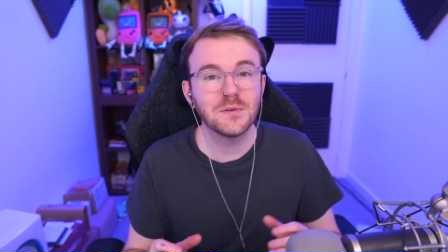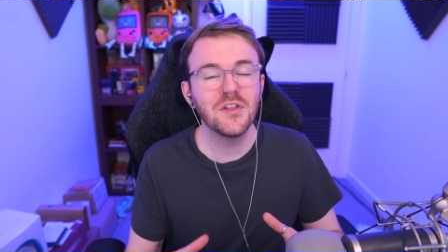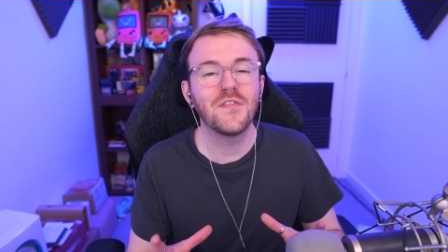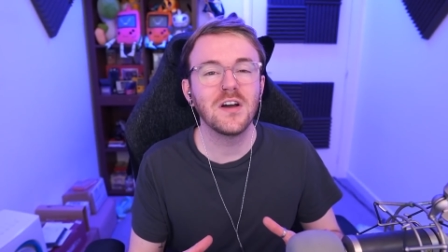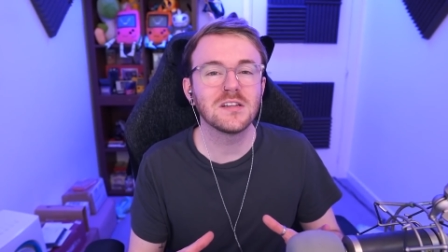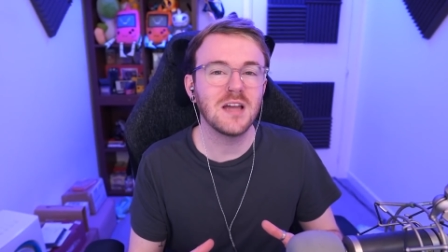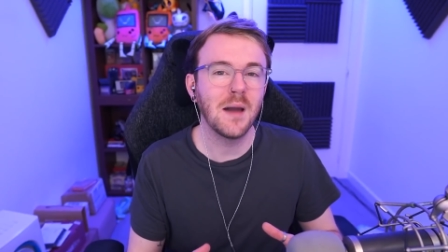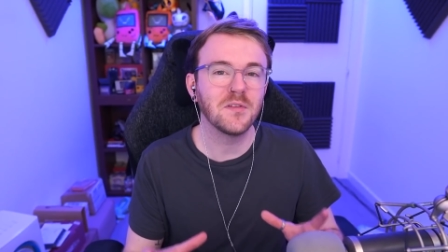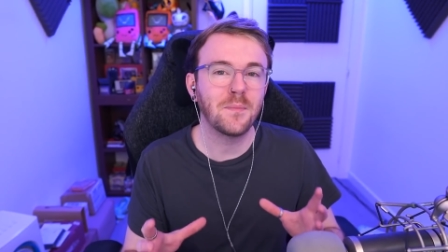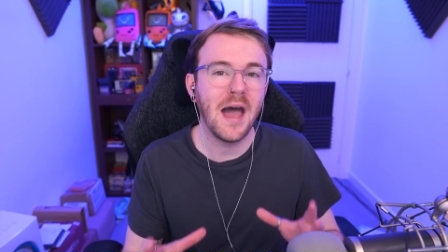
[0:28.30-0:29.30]
is one of the first
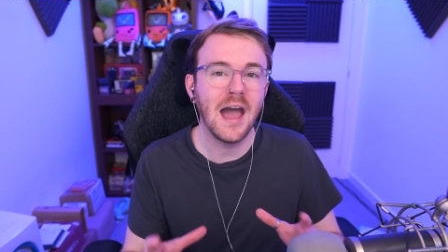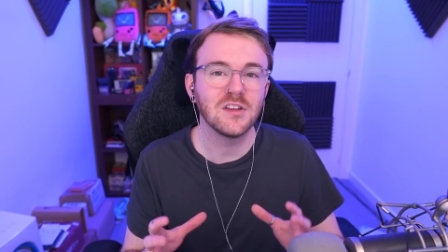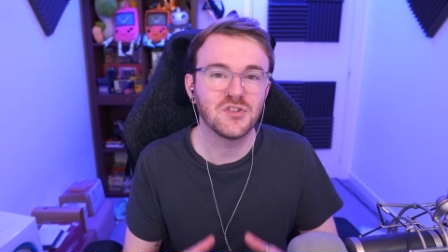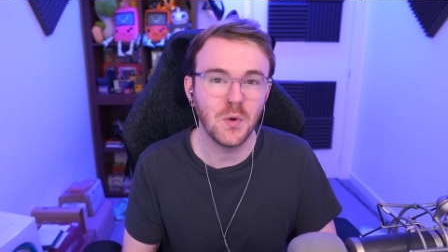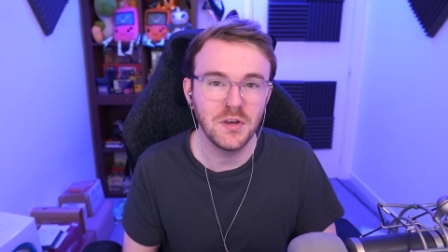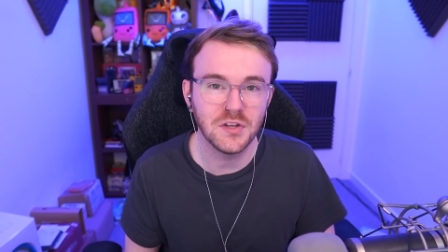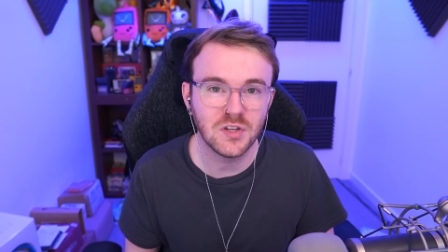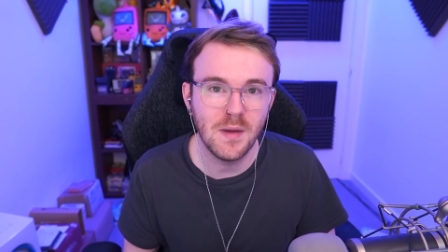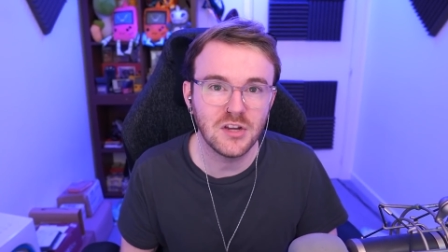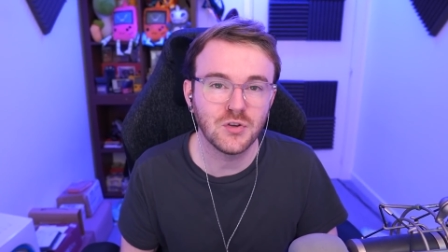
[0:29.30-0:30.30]
times Pat has joined us,
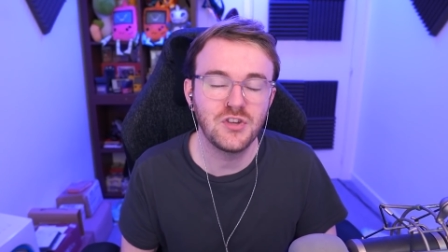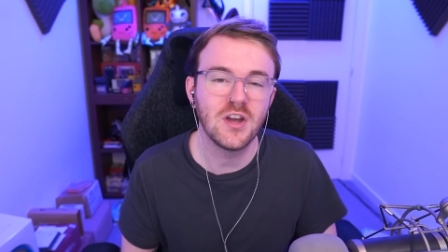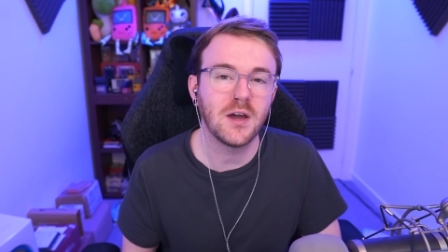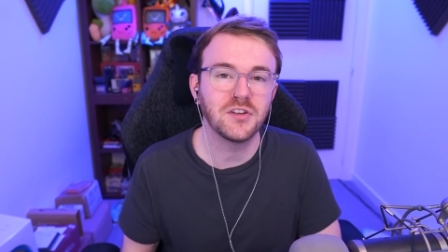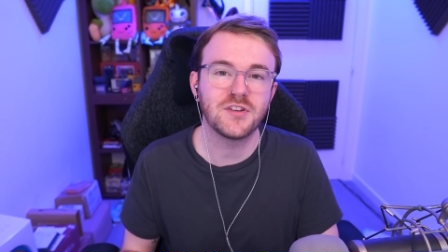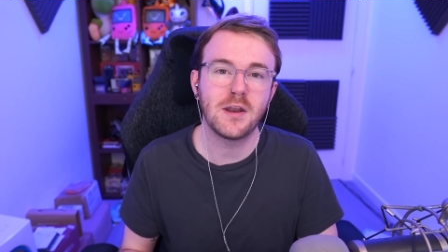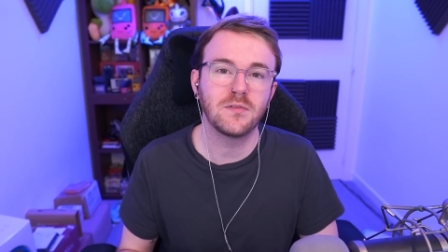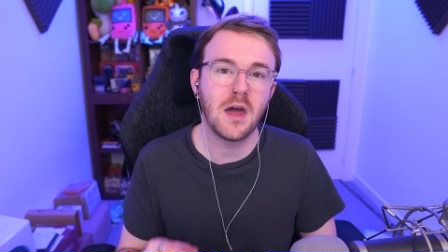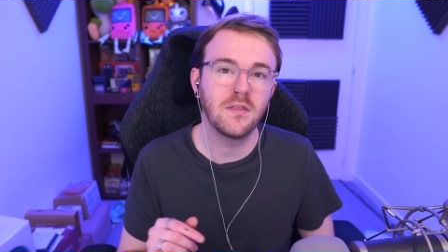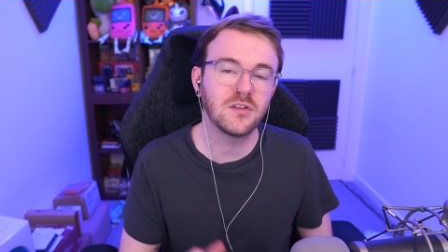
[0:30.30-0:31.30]
so make sure you check out his channel
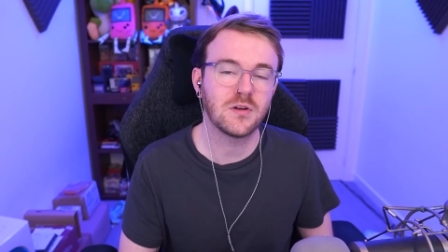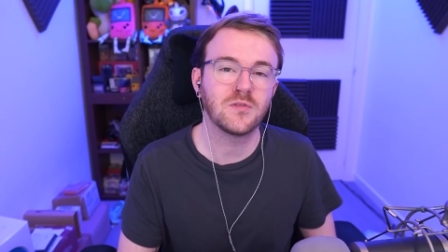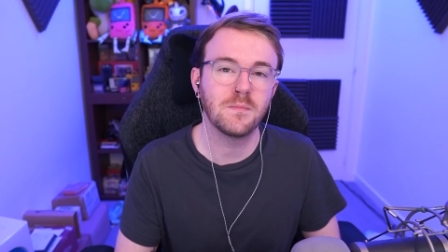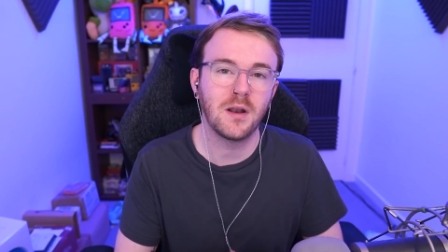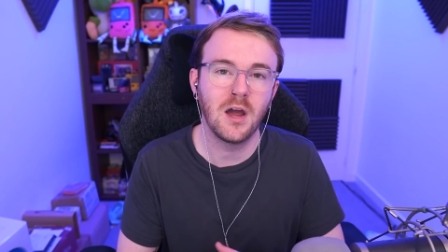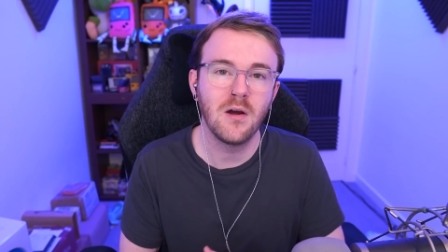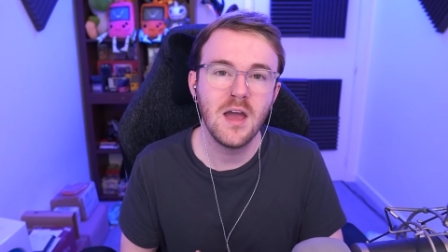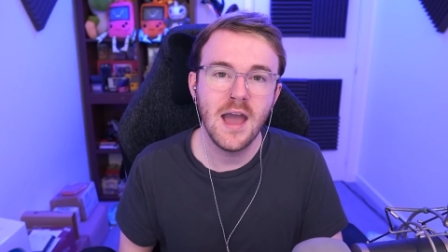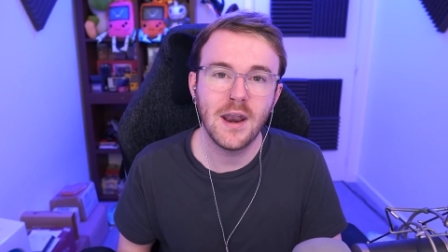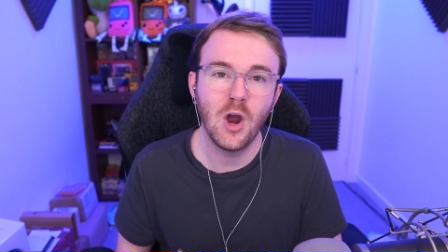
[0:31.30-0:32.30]
down in the description below,
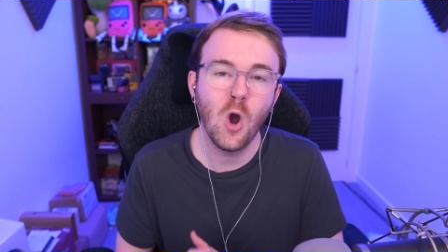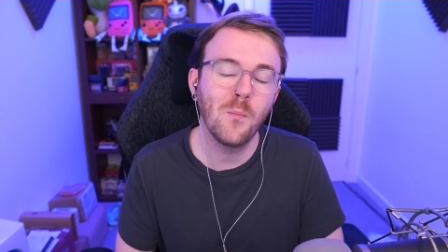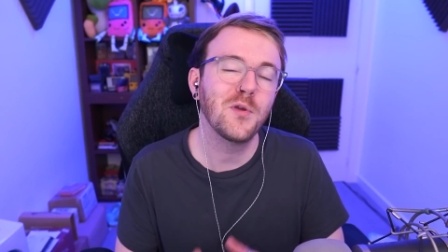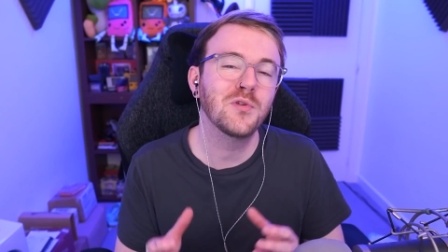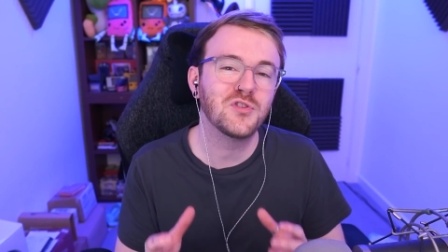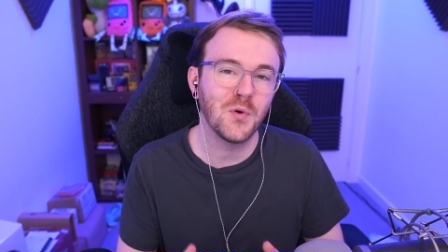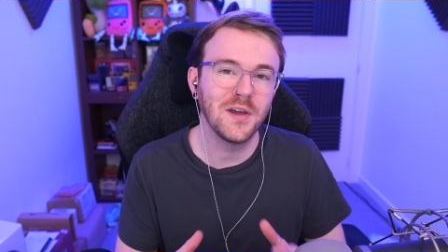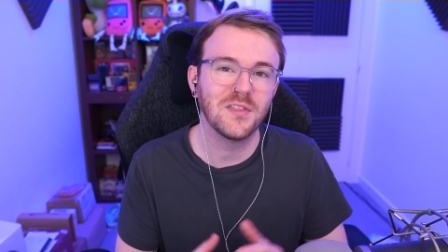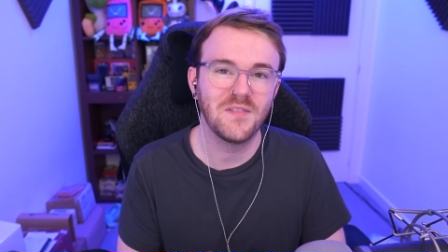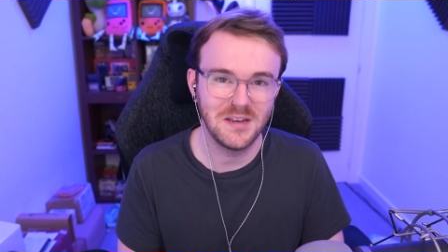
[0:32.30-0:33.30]
and I hope you
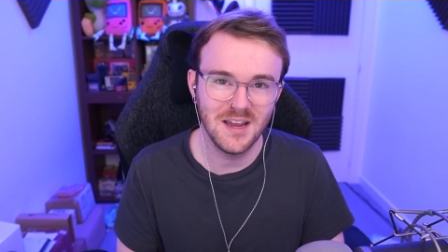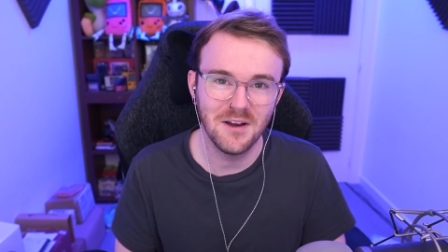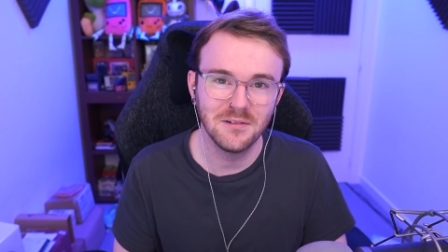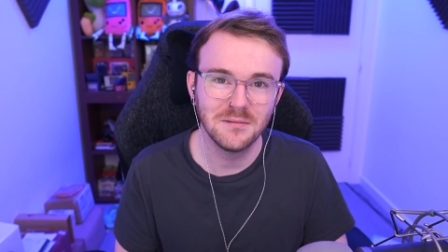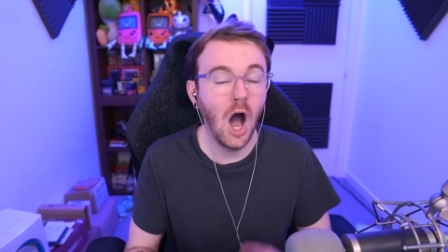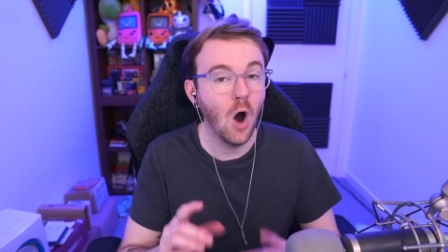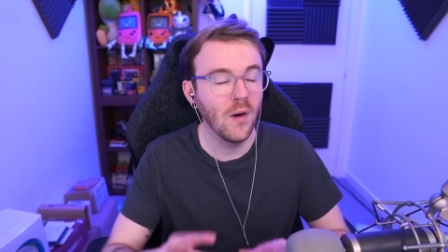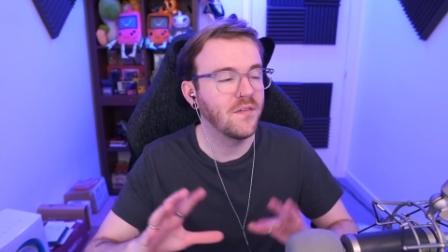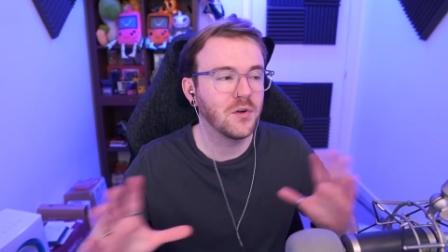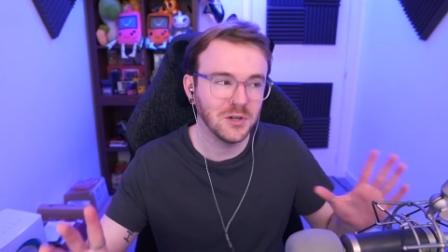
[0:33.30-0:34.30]
enjoy the video. Oh,
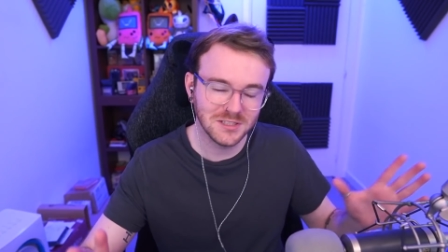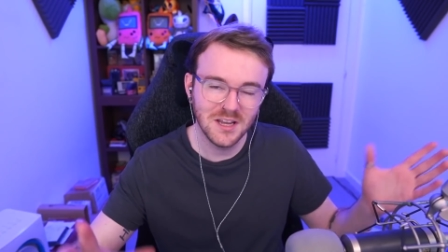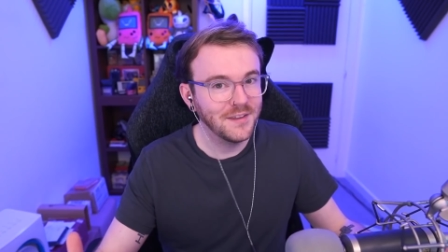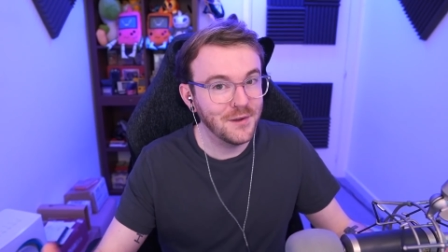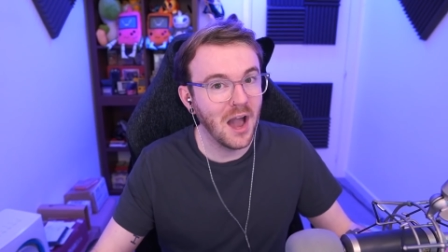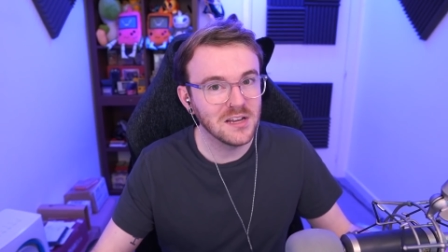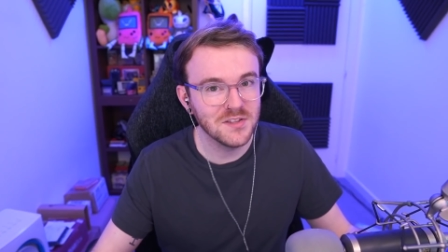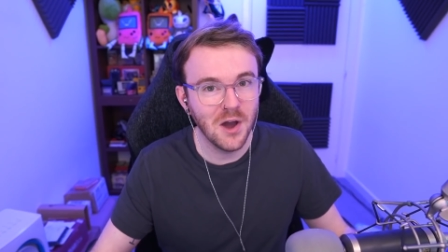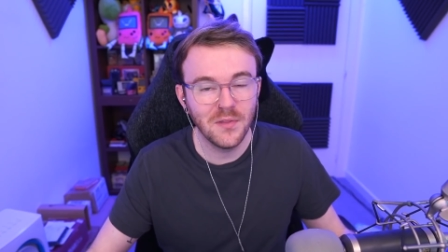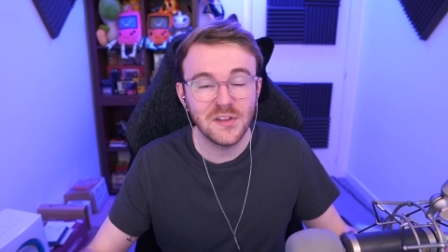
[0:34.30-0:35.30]
and of course, you guys
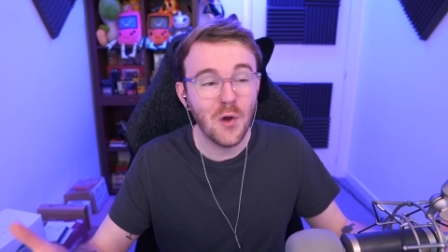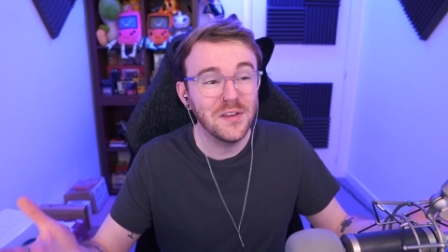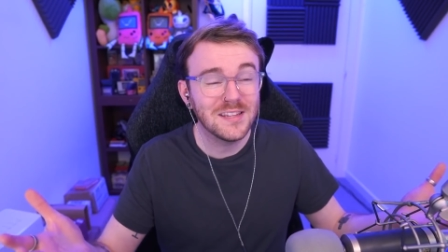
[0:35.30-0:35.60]
know there's only